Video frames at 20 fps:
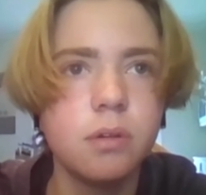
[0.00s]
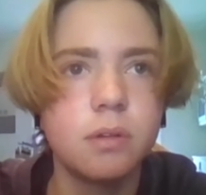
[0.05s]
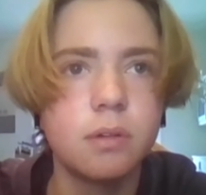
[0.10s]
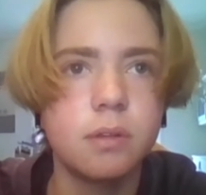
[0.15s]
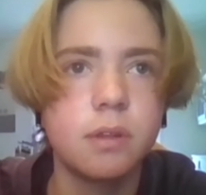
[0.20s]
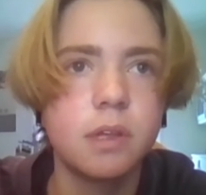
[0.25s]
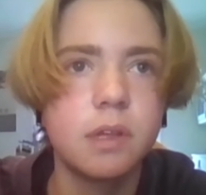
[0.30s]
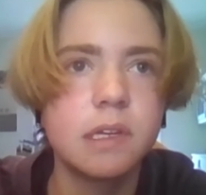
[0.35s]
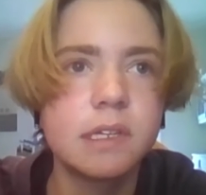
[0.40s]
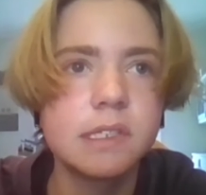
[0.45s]

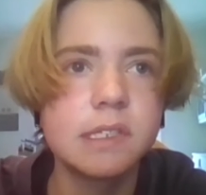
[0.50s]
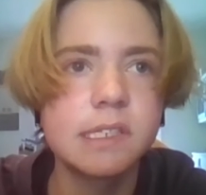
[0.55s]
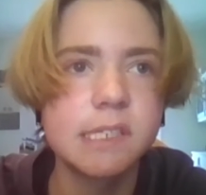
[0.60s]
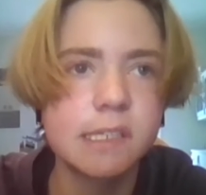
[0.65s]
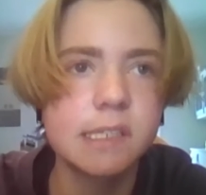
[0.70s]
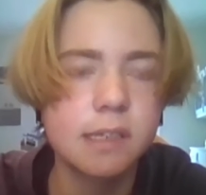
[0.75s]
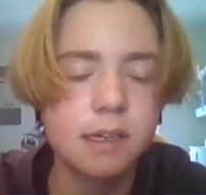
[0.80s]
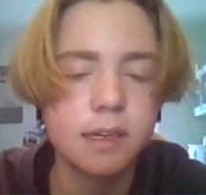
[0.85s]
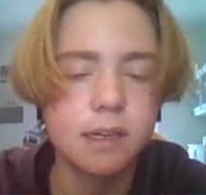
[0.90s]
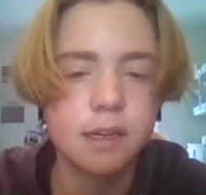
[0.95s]
There's
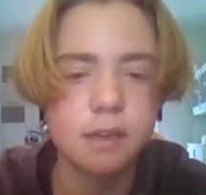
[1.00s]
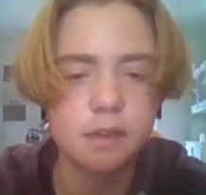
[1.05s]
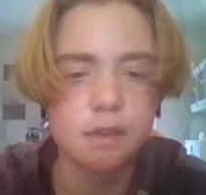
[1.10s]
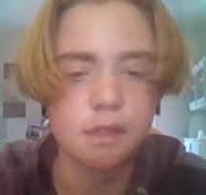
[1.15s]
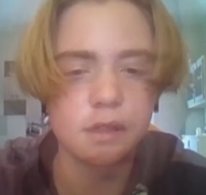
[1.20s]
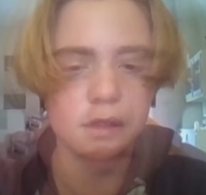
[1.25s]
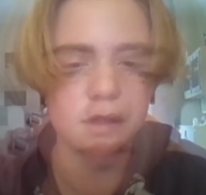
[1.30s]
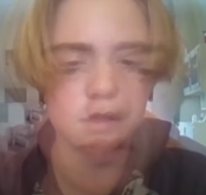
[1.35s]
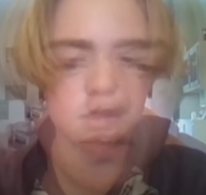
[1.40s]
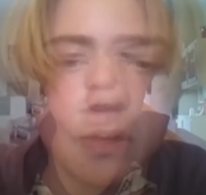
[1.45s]
like
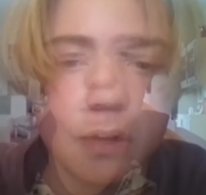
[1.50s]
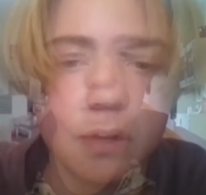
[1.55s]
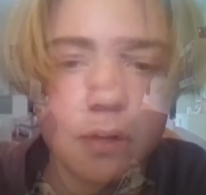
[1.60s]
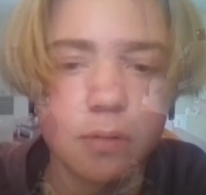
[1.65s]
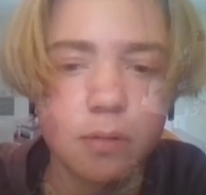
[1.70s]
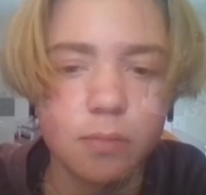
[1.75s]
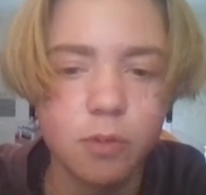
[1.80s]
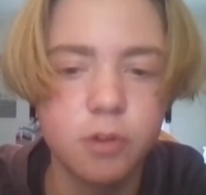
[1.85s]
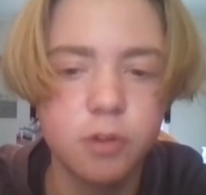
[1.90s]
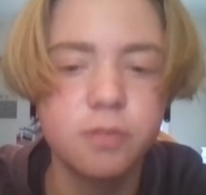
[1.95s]

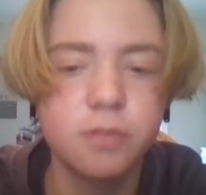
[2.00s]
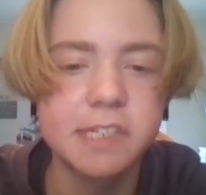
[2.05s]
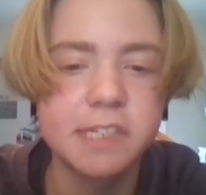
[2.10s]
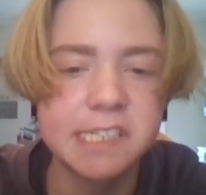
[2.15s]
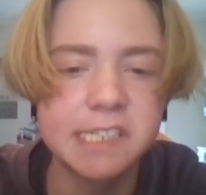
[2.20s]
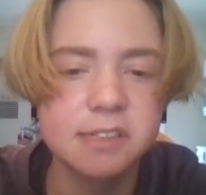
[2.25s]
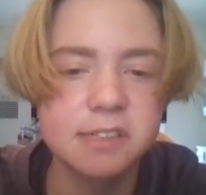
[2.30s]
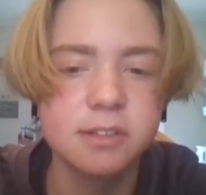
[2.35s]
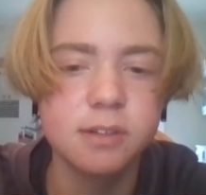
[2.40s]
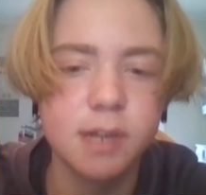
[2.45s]

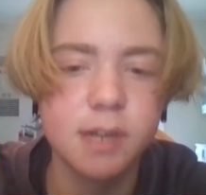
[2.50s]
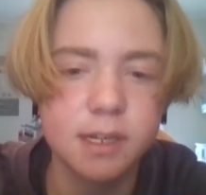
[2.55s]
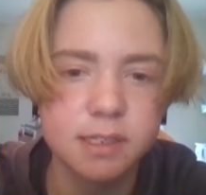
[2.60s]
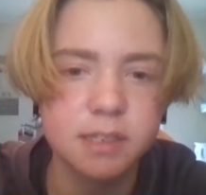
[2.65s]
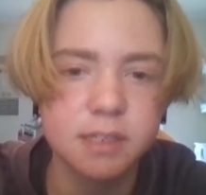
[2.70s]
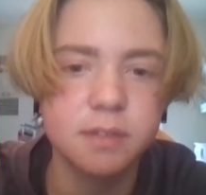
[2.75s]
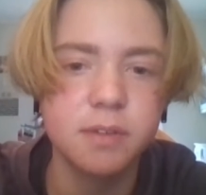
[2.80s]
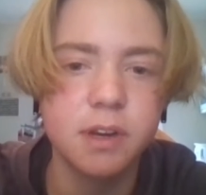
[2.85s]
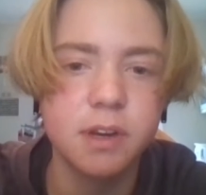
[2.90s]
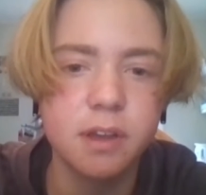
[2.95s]
physical
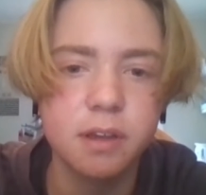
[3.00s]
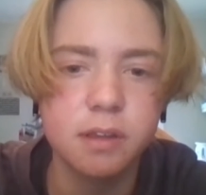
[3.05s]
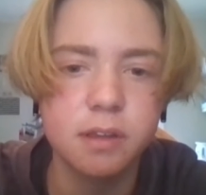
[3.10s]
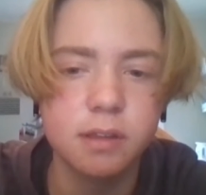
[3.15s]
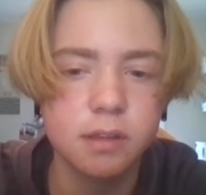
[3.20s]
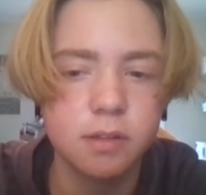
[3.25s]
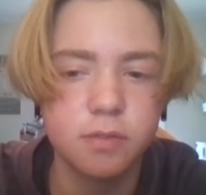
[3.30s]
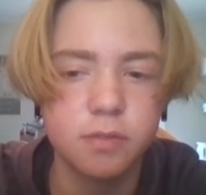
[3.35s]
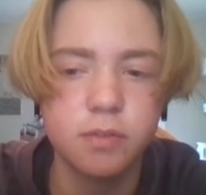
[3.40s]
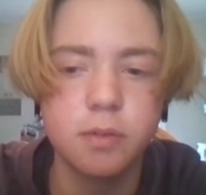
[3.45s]

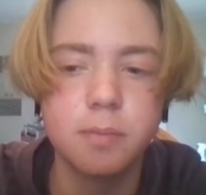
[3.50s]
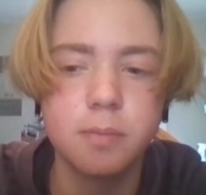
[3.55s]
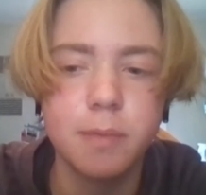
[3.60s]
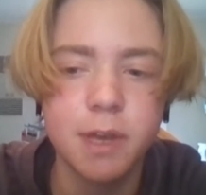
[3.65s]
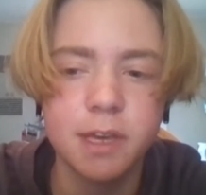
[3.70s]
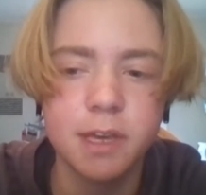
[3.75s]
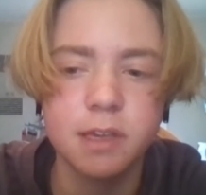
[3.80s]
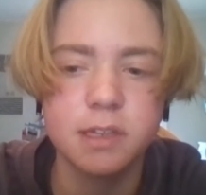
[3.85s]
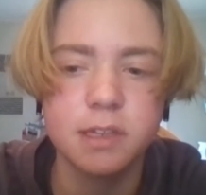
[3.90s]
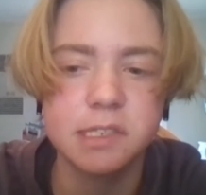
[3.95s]
activity for
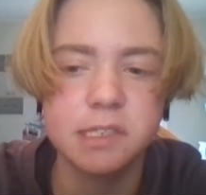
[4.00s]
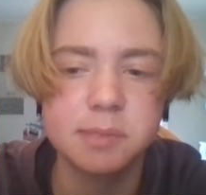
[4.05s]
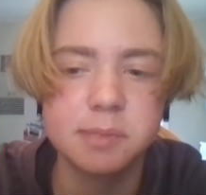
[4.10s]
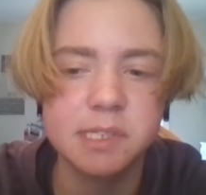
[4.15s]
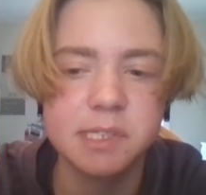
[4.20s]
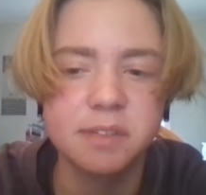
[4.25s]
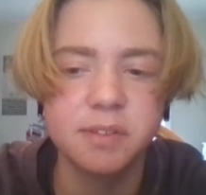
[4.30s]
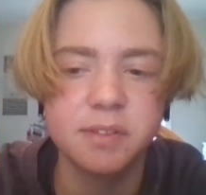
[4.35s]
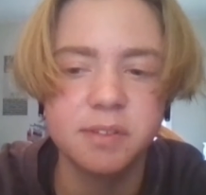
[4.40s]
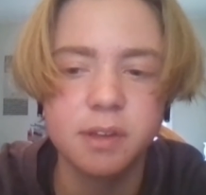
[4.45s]
me
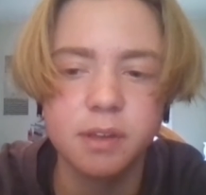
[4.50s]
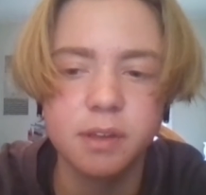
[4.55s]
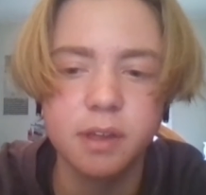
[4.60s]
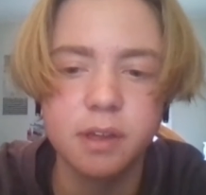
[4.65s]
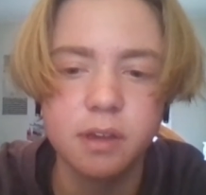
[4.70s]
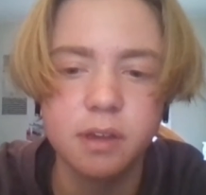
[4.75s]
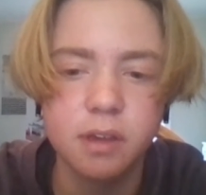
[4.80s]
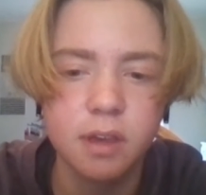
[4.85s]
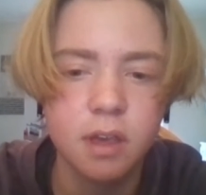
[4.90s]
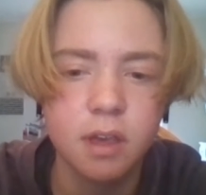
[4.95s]

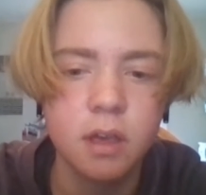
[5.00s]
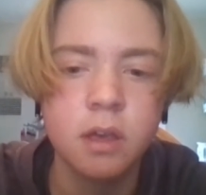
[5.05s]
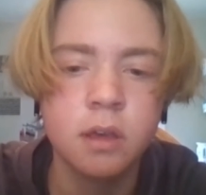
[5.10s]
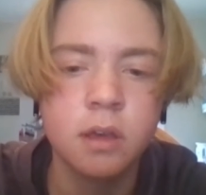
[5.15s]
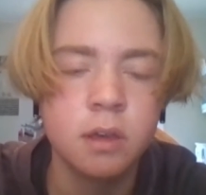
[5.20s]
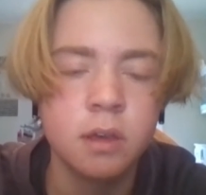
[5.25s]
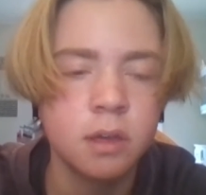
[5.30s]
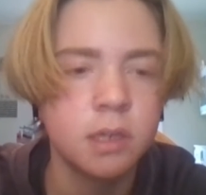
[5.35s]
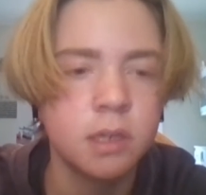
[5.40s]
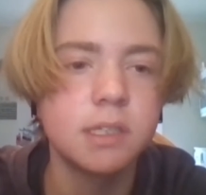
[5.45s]
specifically
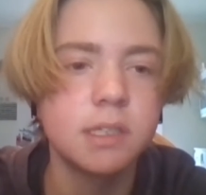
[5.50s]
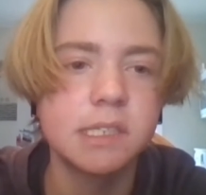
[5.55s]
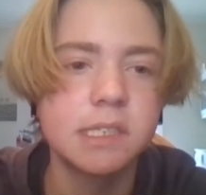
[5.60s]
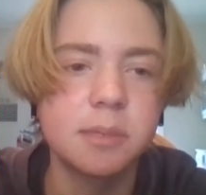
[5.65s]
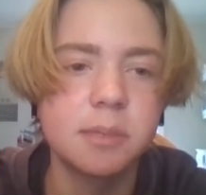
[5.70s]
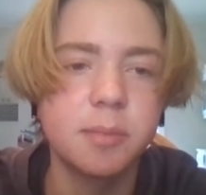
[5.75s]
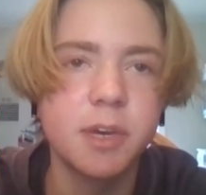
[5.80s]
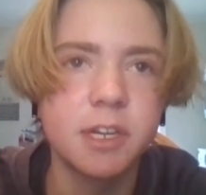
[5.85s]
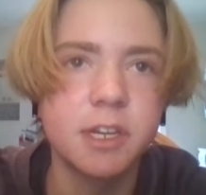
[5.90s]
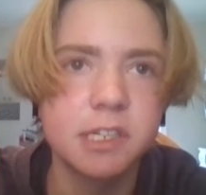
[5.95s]
is
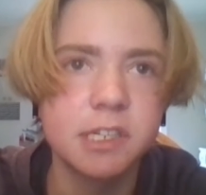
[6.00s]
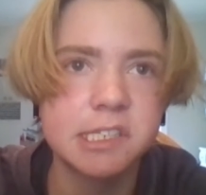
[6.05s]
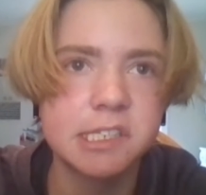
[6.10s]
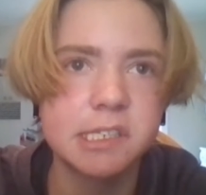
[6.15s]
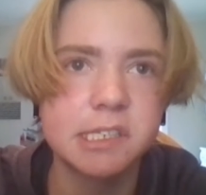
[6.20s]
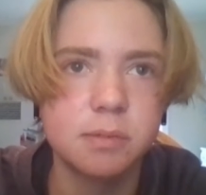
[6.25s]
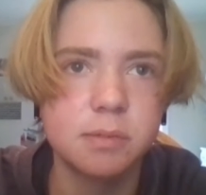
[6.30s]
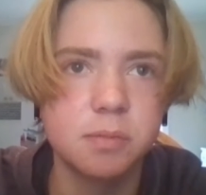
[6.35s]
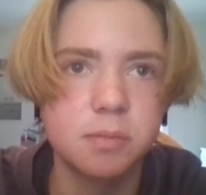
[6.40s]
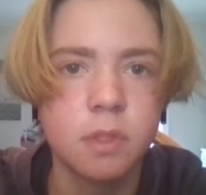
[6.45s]
the
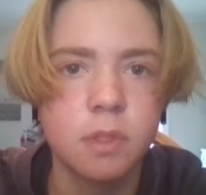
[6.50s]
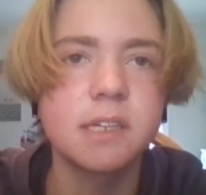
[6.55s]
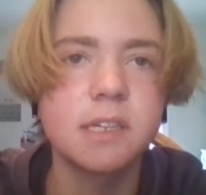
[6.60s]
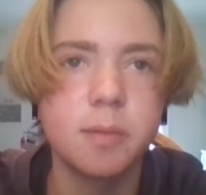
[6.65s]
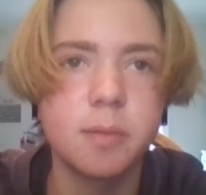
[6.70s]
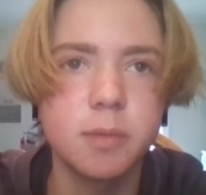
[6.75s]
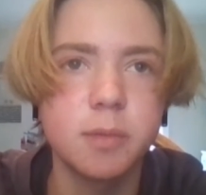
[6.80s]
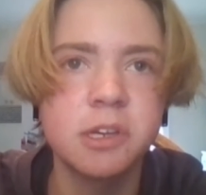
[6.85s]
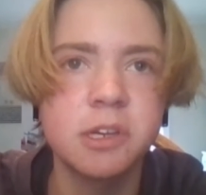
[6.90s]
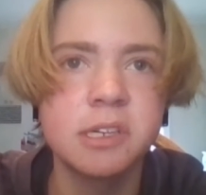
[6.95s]
best to get
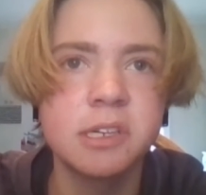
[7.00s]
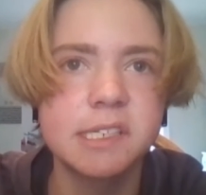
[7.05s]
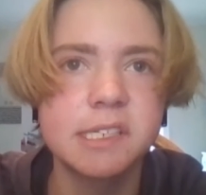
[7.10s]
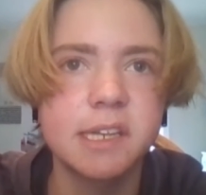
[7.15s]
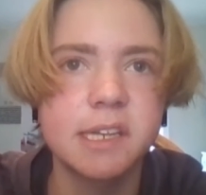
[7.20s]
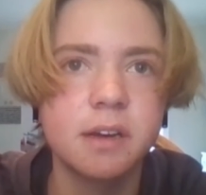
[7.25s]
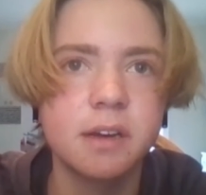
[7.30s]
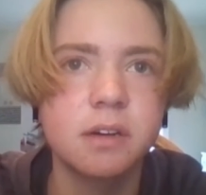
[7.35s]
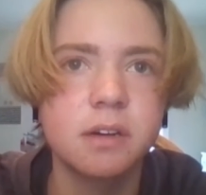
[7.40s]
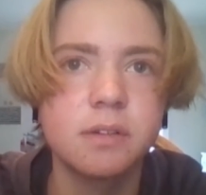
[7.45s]
mucus
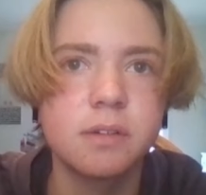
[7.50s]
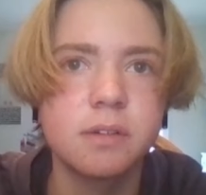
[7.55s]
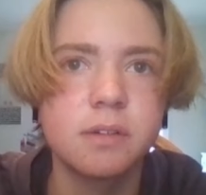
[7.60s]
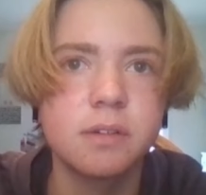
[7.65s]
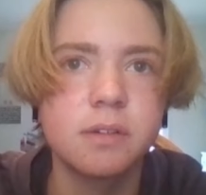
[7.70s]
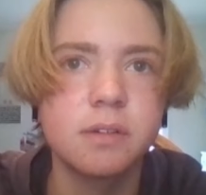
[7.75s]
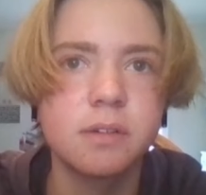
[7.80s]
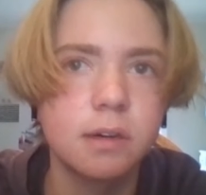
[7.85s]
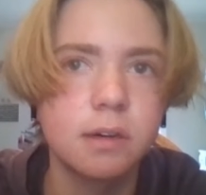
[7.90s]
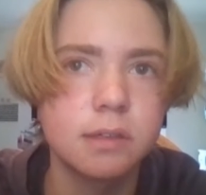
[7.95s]
out of your
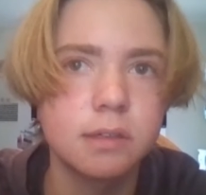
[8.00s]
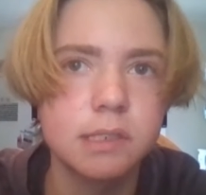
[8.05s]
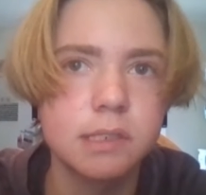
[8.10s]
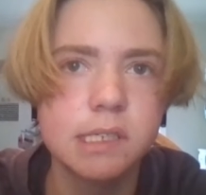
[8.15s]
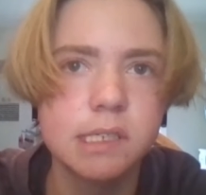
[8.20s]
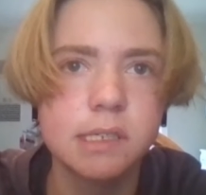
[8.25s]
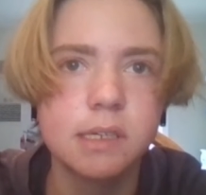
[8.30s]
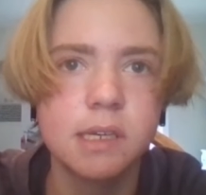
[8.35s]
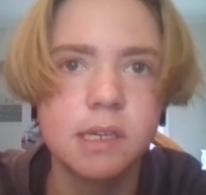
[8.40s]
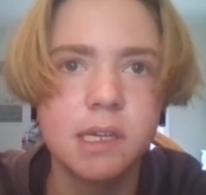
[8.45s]
lungs.